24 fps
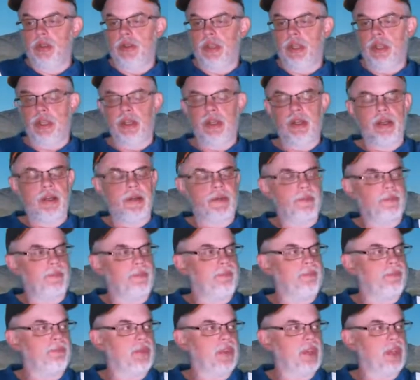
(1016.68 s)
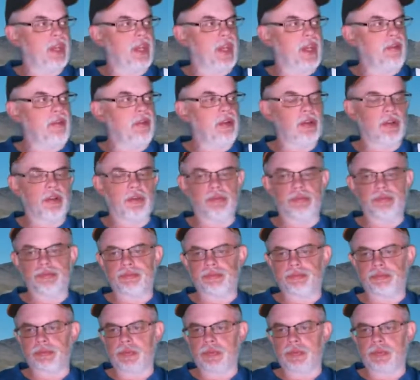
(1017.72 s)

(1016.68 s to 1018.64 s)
They gave her